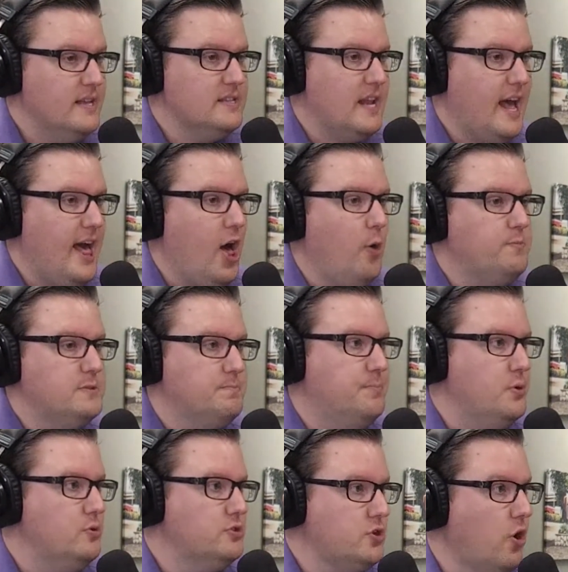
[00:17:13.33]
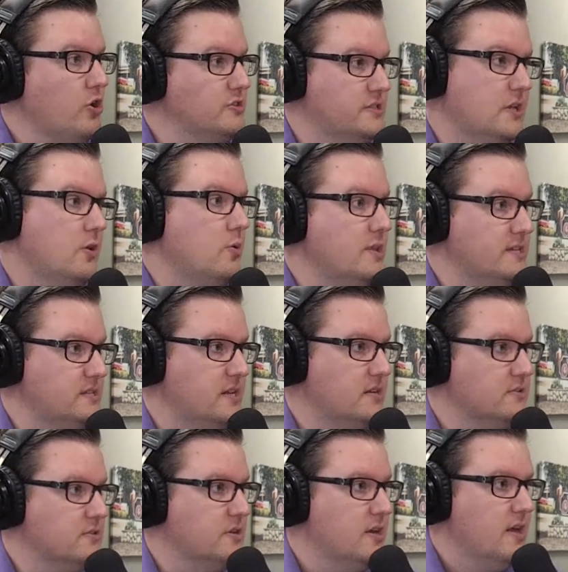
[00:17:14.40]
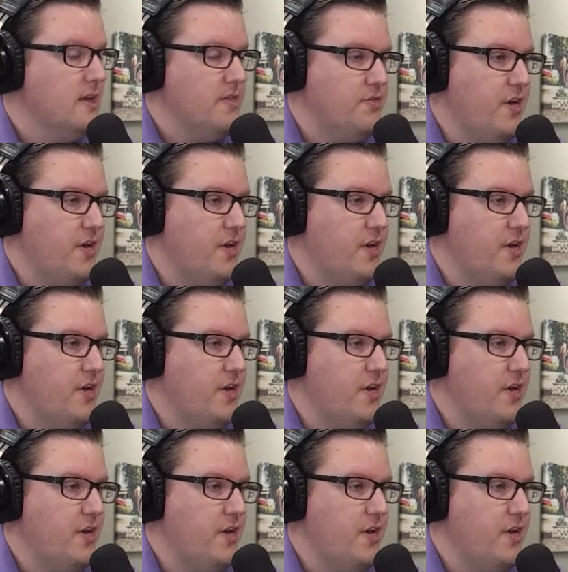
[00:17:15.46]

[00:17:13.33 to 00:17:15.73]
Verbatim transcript: is it helps boost our Zillow listings.